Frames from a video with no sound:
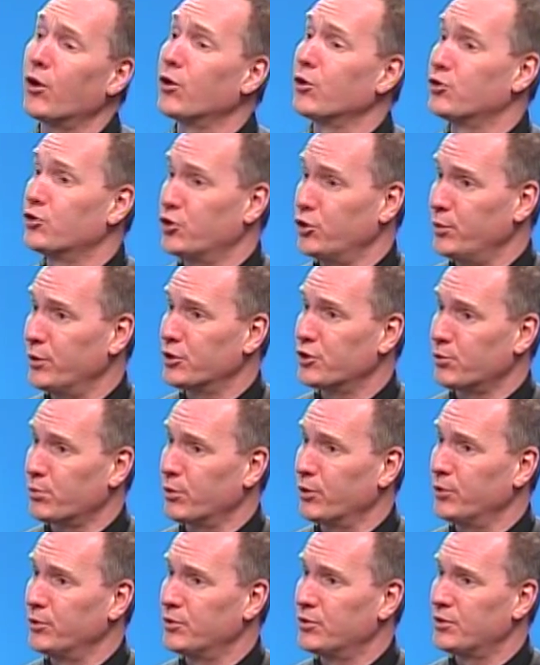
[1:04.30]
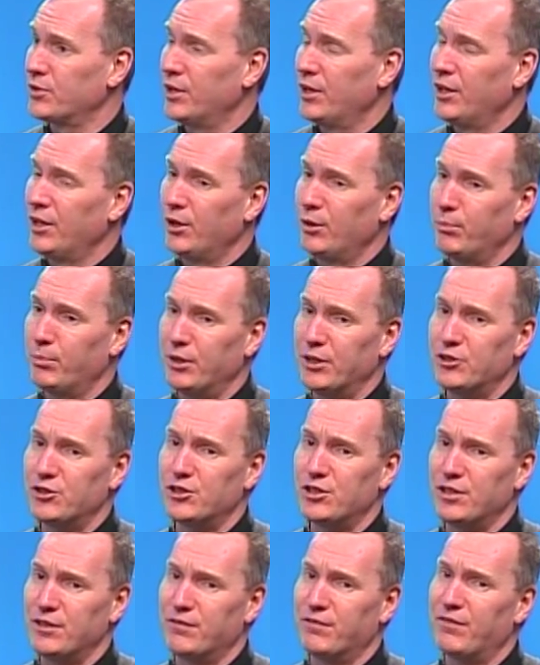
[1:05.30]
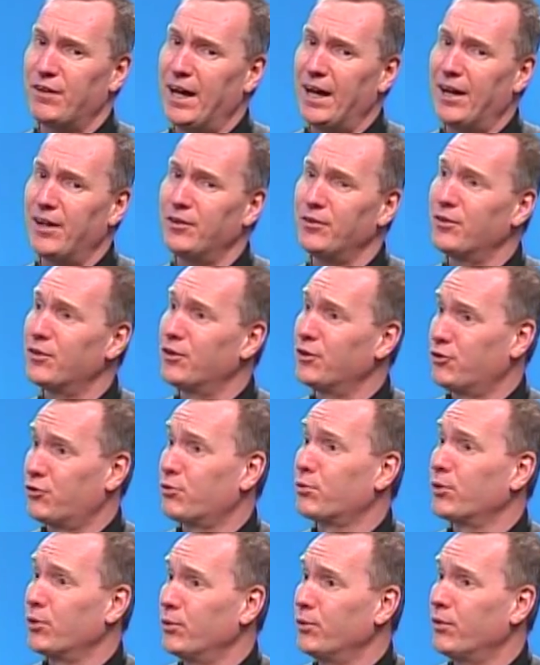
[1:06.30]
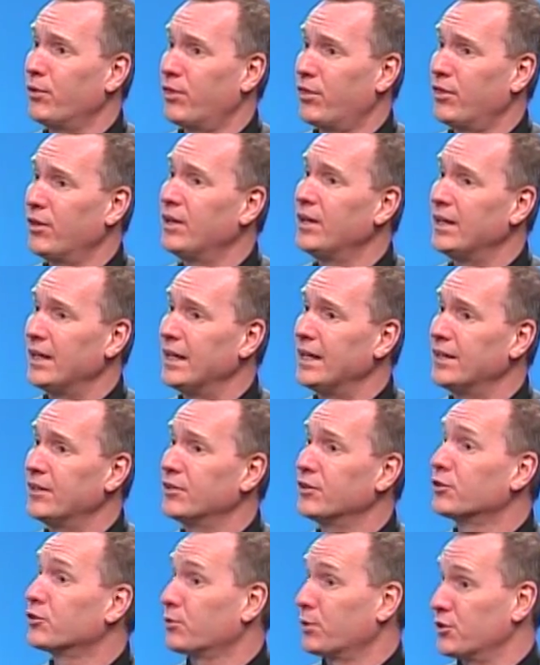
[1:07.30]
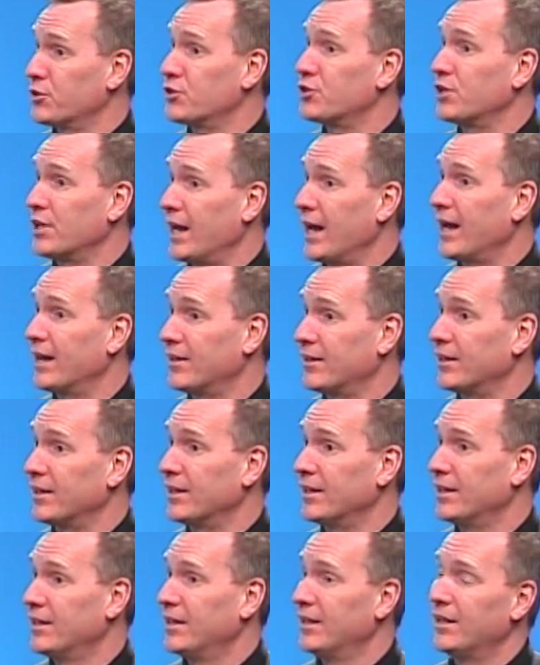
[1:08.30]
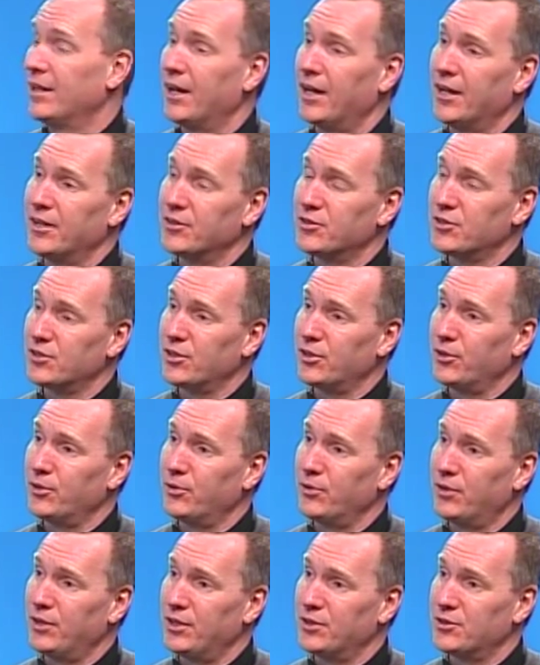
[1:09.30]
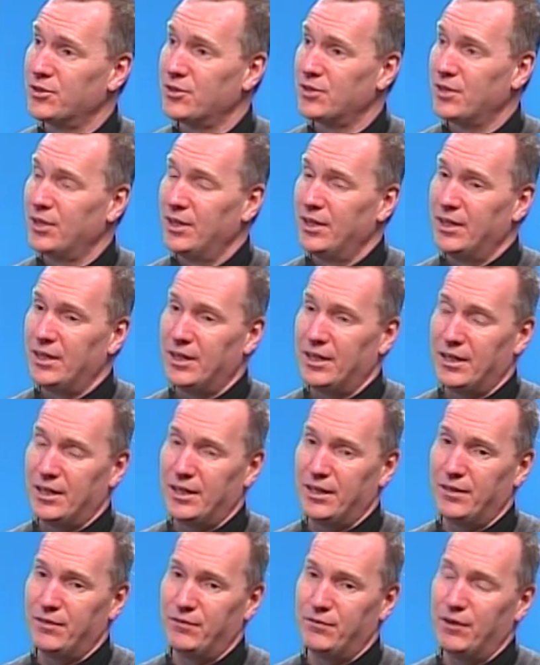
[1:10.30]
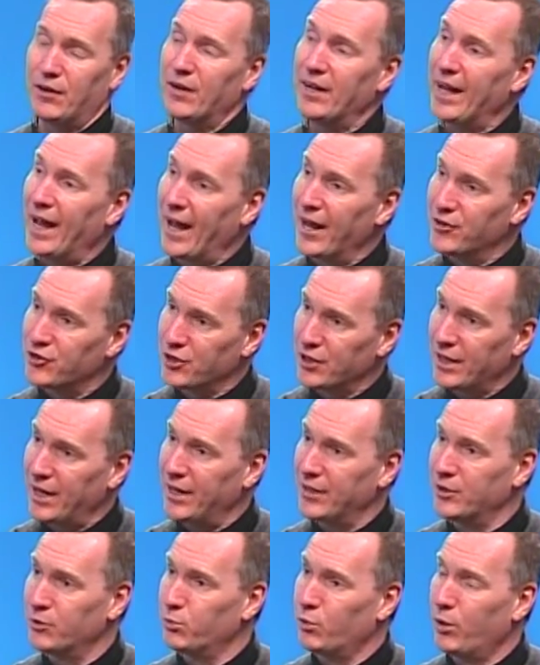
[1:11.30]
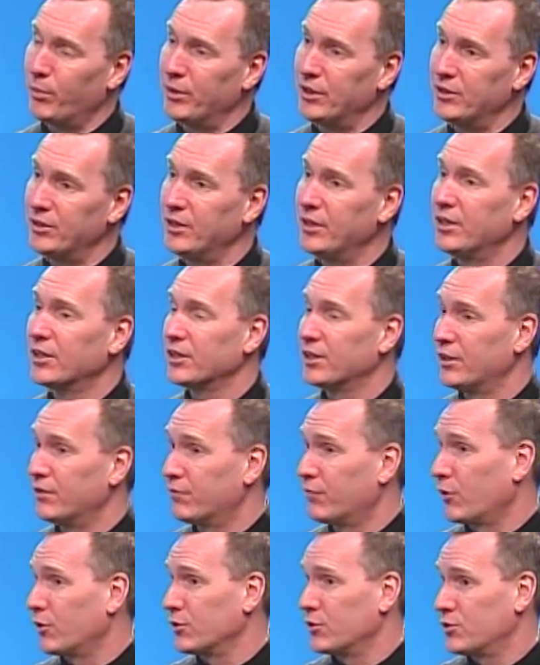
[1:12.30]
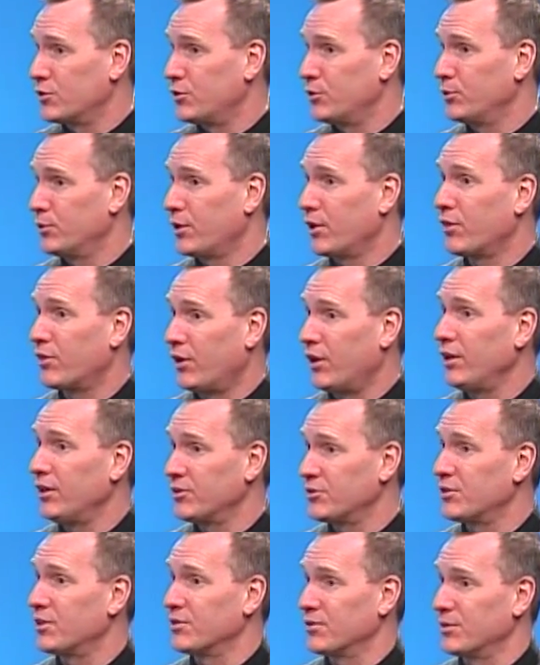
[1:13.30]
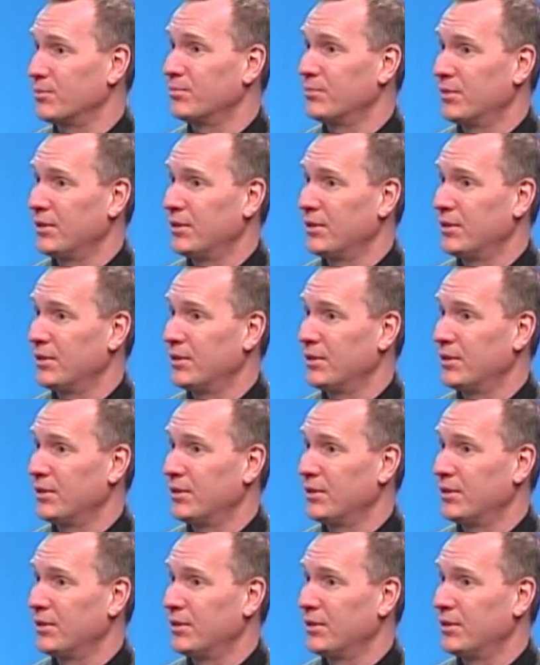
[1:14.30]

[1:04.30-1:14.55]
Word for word: her Jewish roots, but she found the truth in Christianity. And so this uh, very educated woman converts to Catholicism.